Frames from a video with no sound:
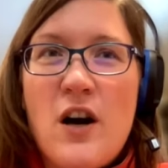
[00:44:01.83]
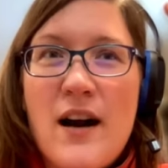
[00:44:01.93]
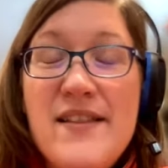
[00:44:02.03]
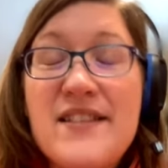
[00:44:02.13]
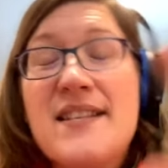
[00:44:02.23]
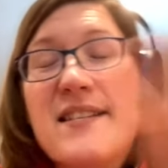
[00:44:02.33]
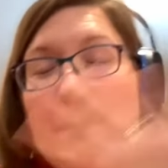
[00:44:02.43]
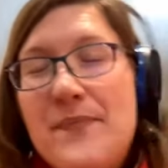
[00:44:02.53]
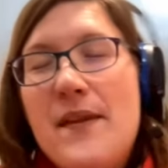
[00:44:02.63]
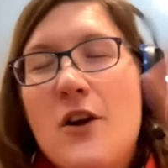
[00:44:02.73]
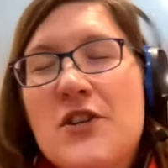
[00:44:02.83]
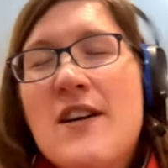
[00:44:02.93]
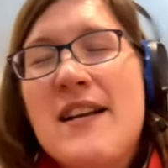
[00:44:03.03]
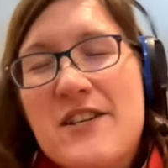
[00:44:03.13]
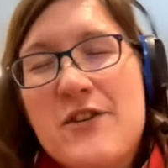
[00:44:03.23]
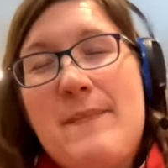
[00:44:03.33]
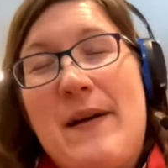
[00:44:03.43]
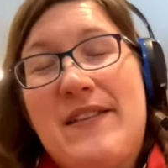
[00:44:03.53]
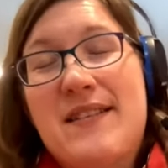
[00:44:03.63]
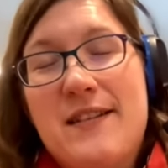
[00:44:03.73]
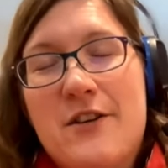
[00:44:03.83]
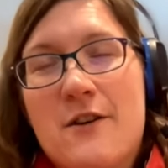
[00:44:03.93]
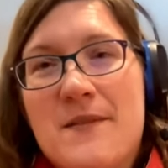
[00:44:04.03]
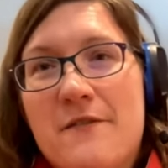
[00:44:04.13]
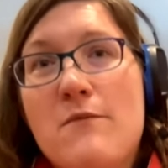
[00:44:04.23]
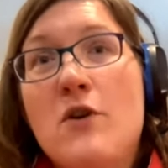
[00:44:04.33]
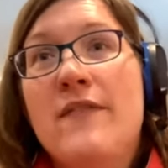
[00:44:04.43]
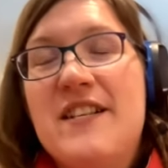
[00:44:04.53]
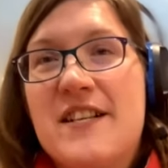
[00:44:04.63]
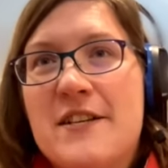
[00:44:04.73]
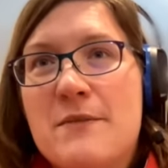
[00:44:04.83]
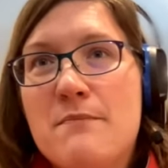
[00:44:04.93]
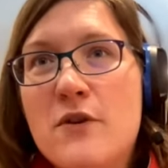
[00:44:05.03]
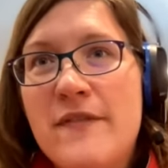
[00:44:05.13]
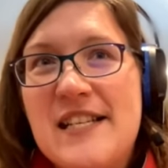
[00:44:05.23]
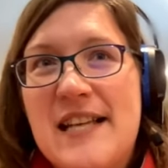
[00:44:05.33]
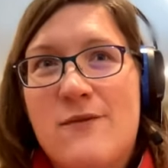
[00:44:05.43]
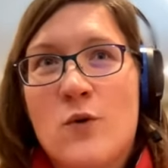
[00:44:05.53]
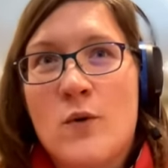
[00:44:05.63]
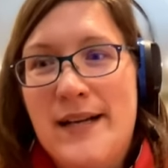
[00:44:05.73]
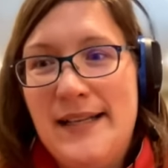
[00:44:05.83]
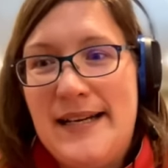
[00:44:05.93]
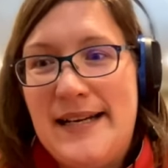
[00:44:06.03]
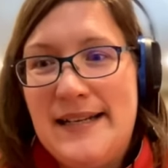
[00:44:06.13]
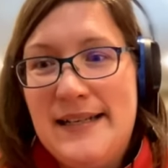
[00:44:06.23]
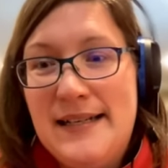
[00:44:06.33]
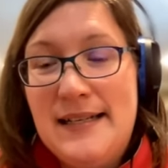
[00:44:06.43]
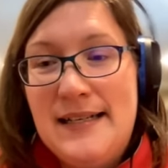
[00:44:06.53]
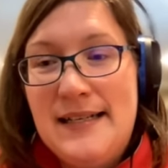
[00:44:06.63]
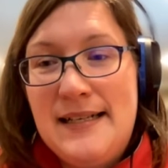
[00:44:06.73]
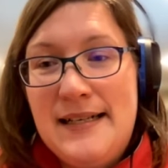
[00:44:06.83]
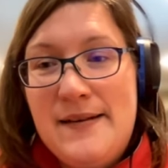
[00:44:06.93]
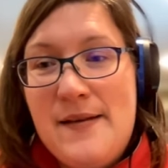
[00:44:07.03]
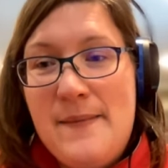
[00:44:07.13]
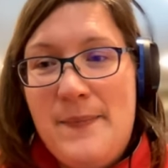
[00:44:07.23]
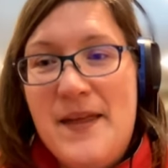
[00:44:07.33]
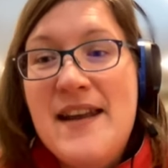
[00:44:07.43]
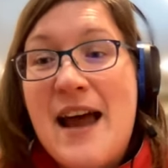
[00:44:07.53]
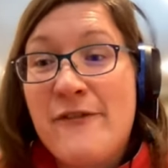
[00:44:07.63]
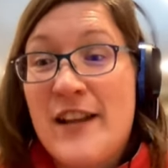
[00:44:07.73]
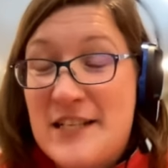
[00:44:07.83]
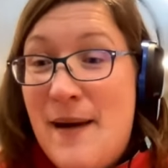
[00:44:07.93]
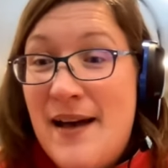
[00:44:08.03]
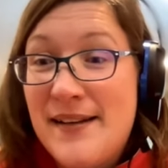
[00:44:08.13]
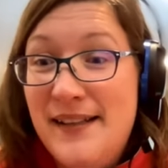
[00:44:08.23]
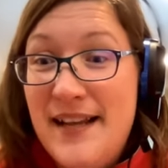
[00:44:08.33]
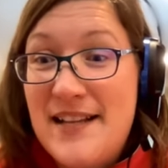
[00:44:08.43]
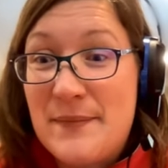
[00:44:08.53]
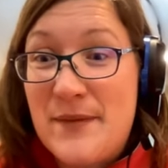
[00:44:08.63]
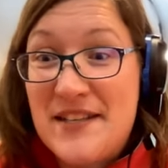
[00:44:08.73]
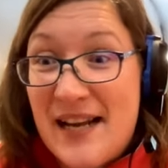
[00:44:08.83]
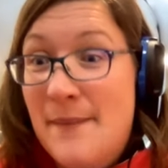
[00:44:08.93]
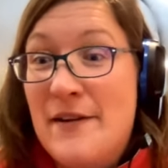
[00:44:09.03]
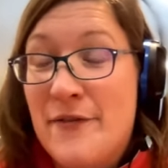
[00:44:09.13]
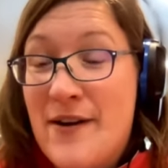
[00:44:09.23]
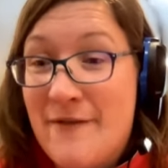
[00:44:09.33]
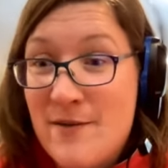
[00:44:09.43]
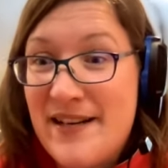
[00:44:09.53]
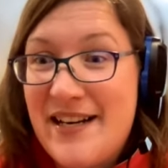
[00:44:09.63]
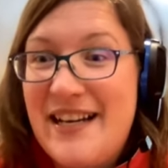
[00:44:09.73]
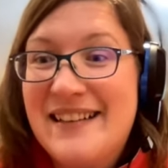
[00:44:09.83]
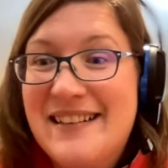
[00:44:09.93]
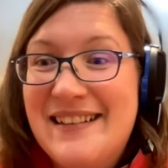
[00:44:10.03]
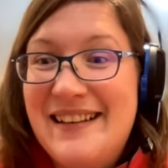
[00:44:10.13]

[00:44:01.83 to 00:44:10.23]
are, and this is, I'll talk actually about this in terms of movies, because movies have really, the Netflix model is coming for everybody,